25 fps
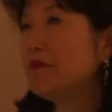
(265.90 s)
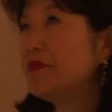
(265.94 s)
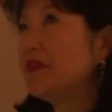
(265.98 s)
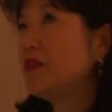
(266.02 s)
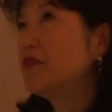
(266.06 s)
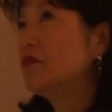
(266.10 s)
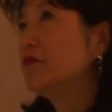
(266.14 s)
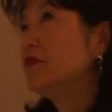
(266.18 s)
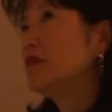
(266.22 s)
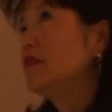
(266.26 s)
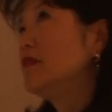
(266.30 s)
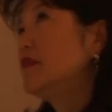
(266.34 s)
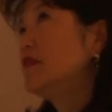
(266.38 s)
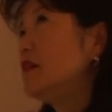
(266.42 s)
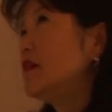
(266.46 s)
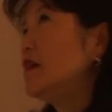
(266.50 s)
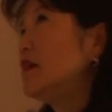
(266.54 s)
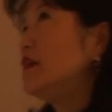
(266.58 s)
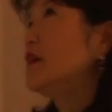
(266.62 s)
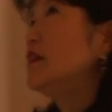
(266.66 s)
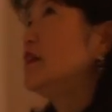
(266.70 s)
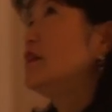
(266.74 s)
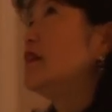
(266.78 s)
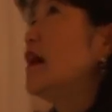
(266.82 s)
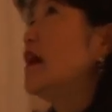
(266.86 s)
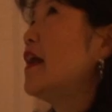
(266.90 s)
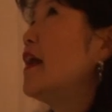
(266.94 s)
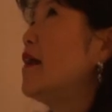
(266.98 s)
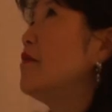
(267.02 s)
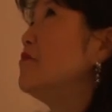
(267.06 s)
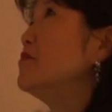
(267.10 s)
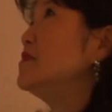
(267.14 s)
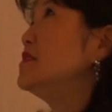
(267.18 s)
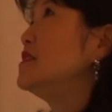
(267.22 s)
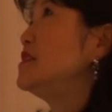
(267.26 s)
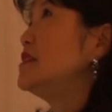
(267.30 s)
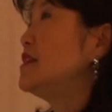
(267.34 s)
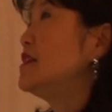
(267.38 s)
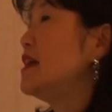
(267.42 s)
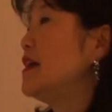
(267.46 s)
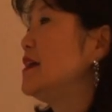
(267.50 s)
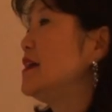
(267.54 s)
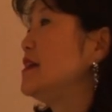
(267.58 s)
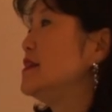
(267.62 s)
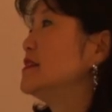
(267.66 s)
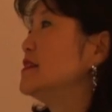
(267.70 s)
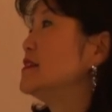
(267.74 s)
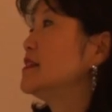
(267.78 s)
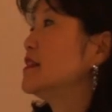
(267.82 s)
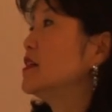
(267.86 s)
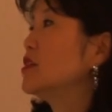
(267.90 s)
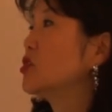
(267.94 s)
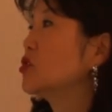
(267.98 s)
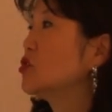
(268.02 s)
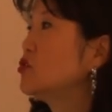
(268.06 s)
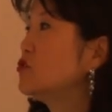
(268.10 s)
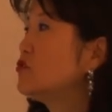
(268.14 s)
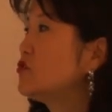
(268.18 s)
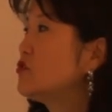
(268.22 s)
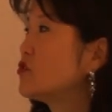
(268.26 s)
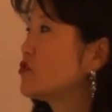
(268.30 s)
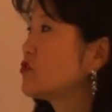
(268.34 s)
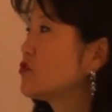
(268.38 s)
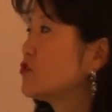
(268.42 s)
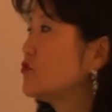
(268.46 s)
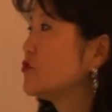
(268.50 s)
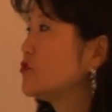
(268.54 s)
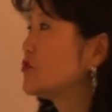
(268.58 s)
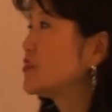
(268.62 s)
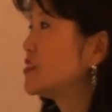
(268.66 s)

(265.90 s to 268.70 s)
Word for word: The only thing that I would say is the acoustical